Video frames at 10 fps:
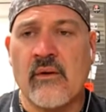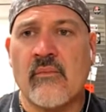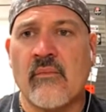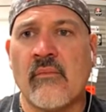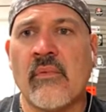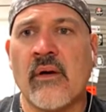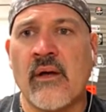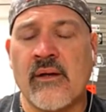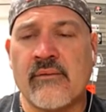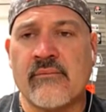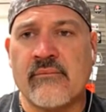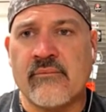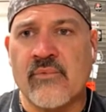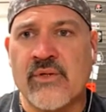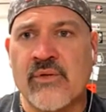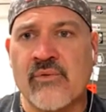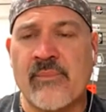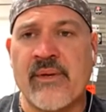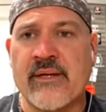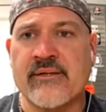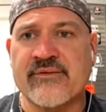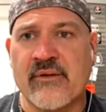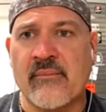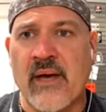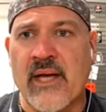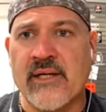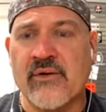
But when you rip into somebody